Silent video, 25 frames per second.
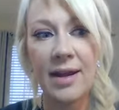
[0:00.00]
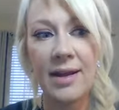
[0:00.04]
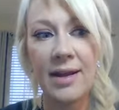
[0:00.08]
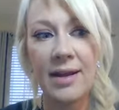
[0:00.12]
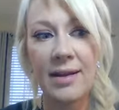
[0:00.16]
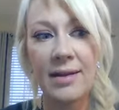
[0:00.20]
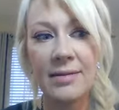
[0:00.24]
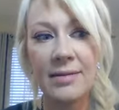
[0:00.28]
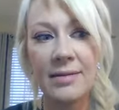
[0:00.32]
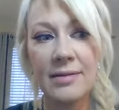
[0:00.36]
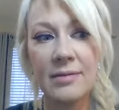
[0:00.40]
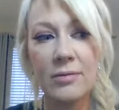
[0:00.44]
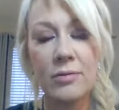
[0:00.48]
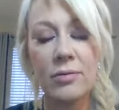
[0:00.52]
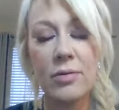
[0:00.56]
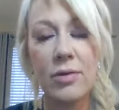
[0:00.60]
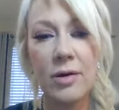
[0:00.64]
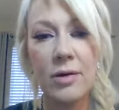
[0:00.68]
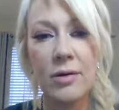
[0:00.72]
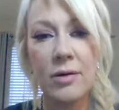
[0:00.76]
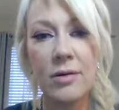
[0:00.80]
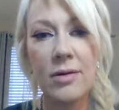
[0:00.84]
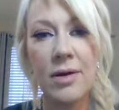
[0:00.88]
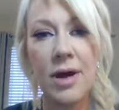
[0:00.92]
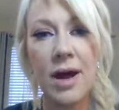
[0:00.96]
And
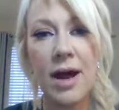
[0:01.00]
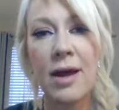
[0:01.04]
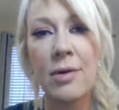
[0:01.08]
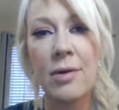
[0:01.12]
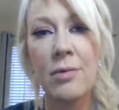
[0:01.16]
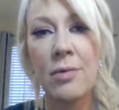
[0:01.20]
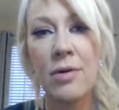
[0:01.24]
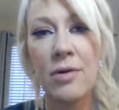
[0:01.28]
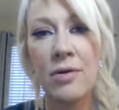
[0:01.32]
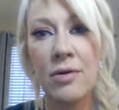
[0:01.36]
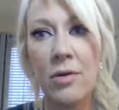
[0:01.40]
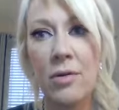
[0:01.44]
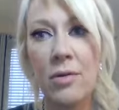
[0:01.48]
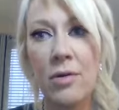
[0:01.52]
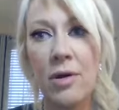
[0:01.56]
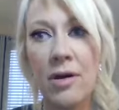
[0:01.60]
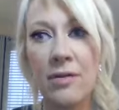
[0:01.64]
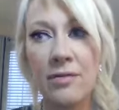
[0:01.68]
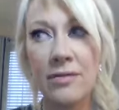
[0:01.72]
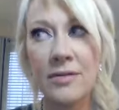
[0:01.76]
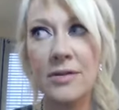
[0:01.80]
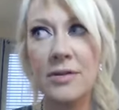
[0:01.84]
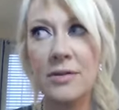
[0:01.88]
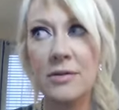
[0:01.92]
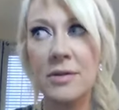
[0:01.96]
well, I won't go
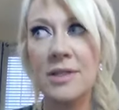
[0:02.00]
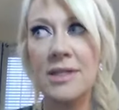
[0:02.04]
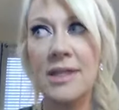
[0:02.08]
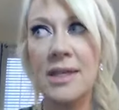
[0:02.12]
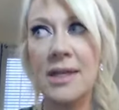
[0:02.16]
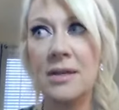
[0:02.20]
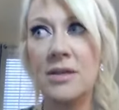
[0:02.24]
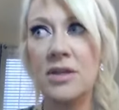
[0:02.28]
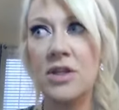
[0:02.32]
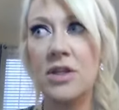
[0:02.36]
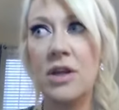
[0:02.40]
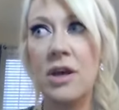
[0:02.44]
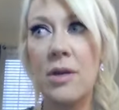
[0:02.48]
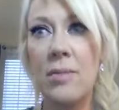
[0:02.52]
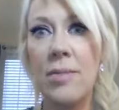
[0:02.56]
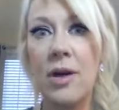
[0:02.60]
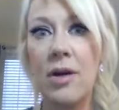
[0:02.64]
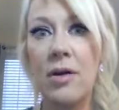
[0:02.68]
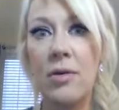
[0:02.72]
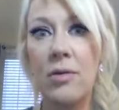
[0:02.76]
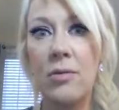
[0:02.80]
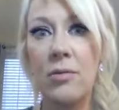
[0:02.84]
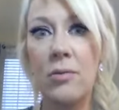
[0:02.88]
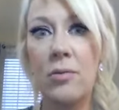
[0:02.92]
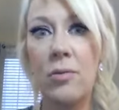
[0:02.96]
off into a tangent
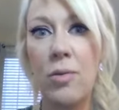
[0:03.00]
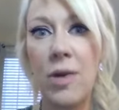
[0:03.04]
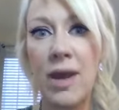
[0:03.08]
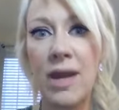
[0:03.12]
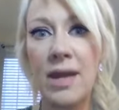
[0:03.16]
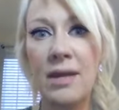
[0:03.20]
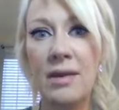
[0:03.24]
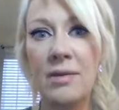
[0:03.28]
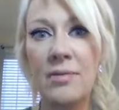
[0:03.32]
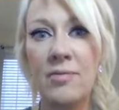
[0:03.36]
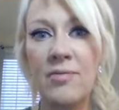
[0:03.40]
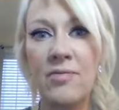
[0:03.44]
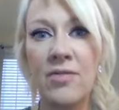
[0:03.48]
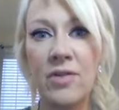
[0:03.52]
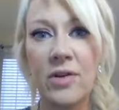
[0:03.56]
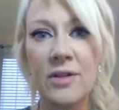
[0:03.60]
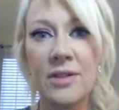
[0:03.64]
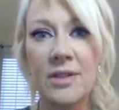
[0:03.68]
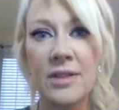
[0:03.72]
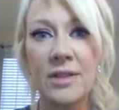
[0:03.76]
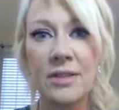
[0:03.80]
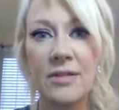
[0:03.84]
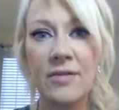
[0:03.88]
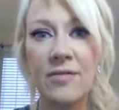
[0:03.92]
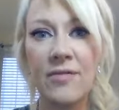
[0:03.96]
about weight
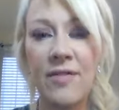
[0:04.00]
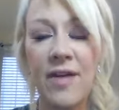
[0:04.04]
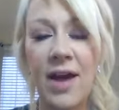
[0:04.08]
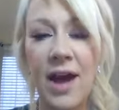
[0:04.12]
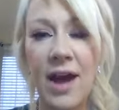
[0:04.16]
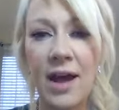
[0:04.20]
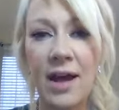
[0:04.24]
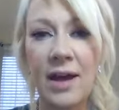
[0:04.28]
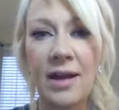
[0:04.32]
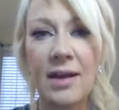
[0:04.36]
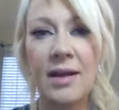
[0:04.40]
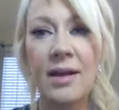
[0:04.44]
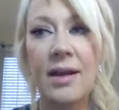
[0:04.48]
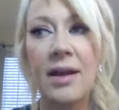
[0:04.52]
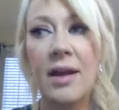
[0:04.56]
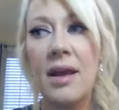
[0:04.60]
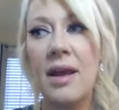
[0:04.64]
versus fat.